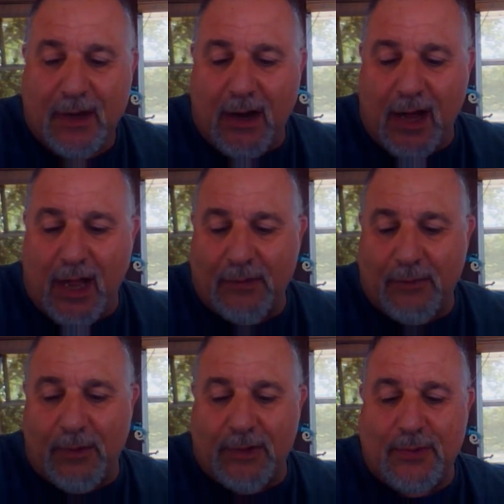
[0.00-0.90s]
All right.
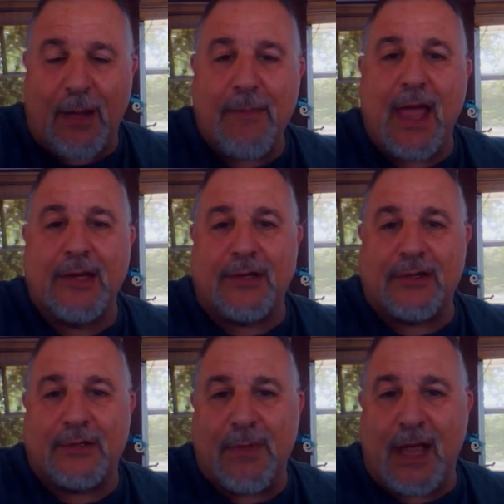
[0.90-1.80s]
What do we have? We got
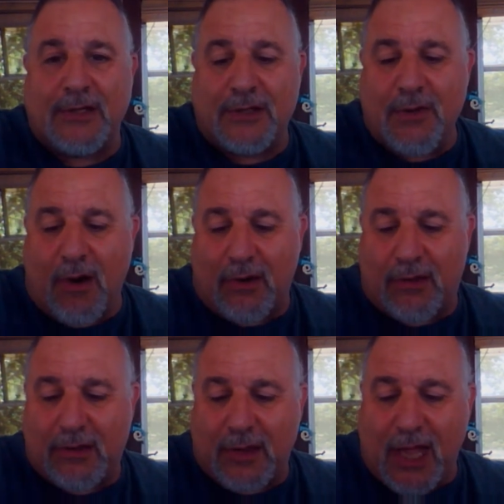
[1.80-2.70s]
majors. Majors
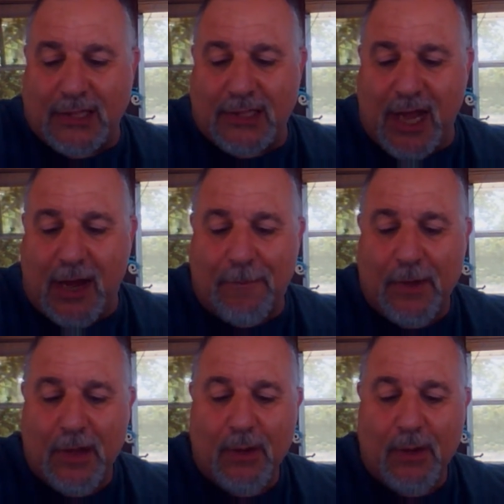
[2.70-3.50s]
North last night.